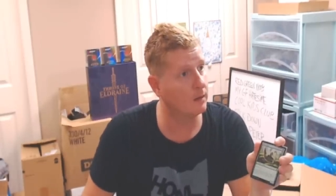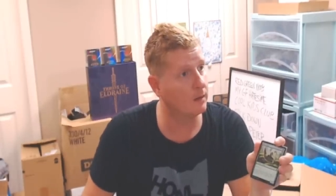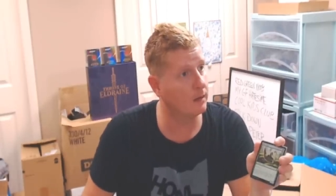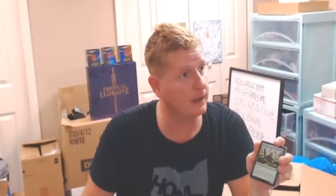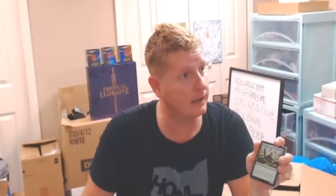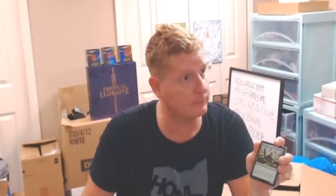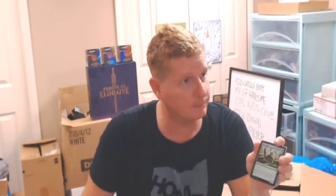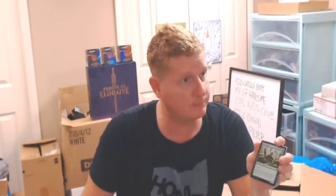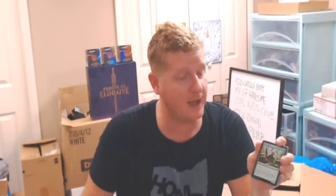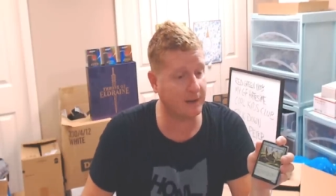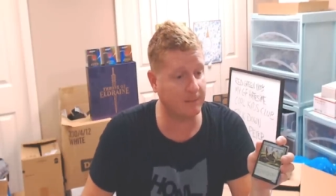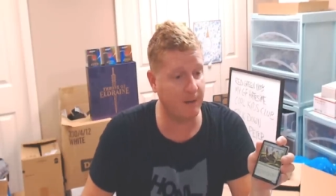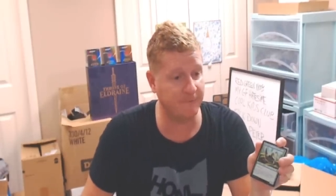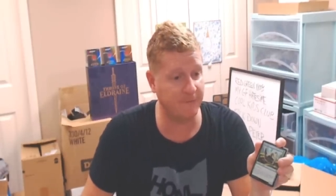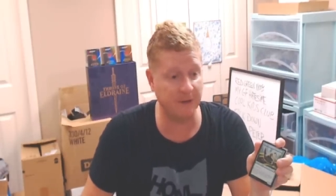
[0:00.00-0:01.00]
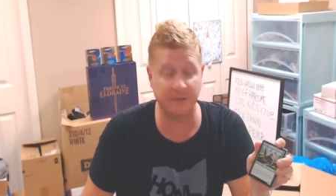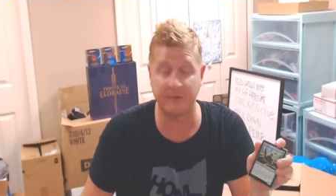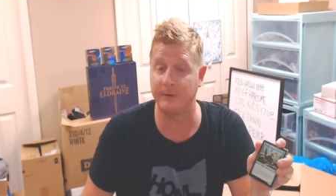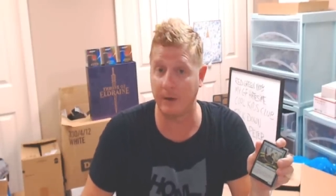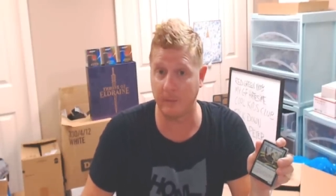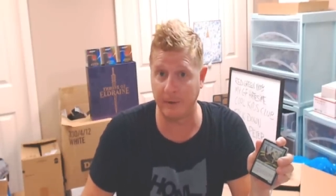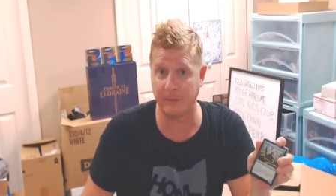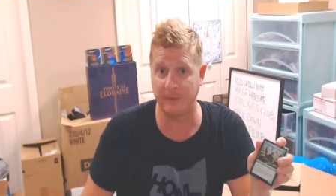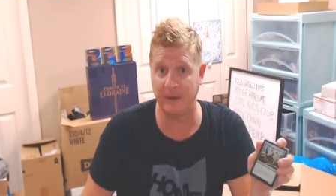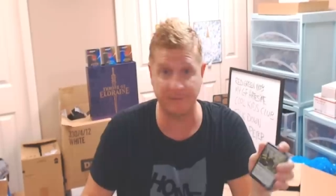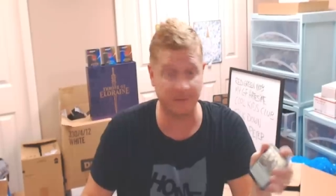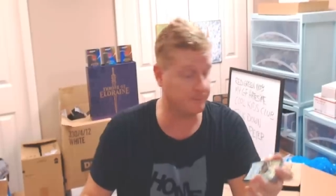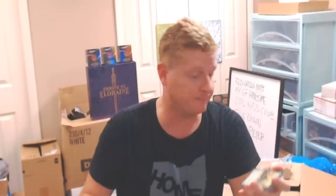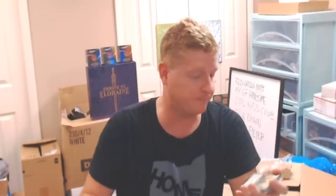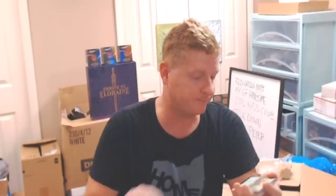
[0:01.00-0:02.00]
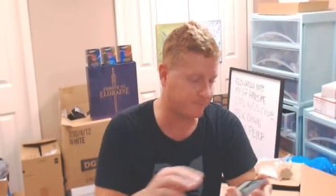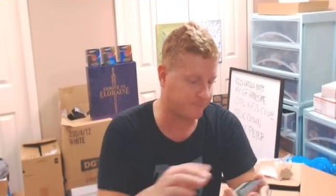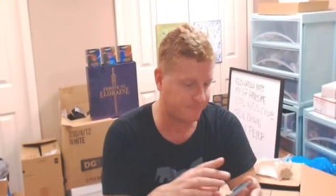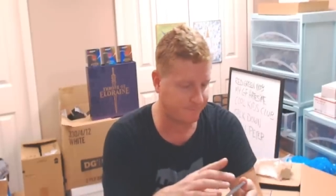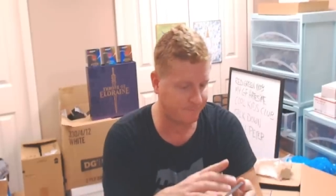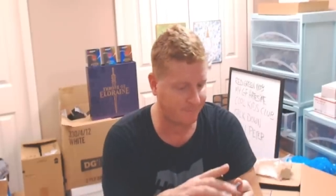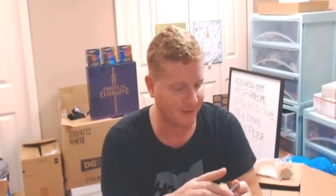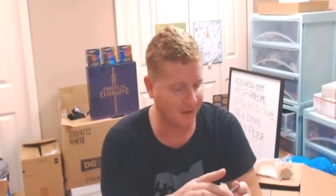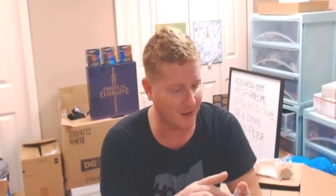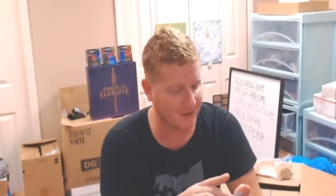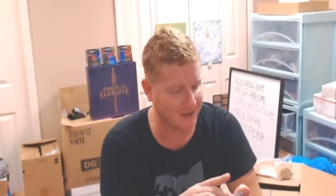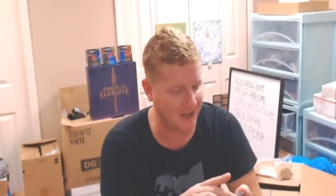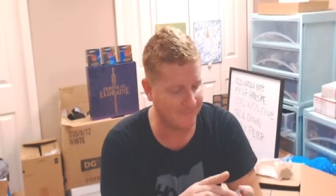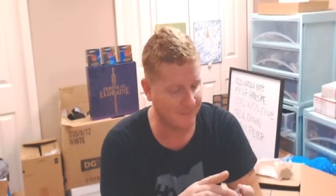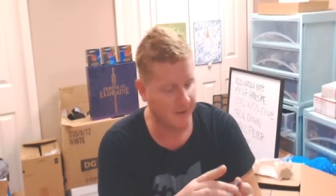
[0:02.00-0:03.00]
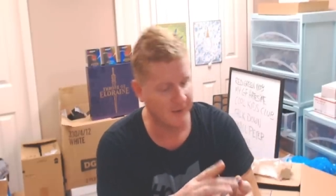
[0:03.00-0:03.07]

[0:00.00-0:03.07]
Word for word: And we're back. My face is not redder than ever. Okay.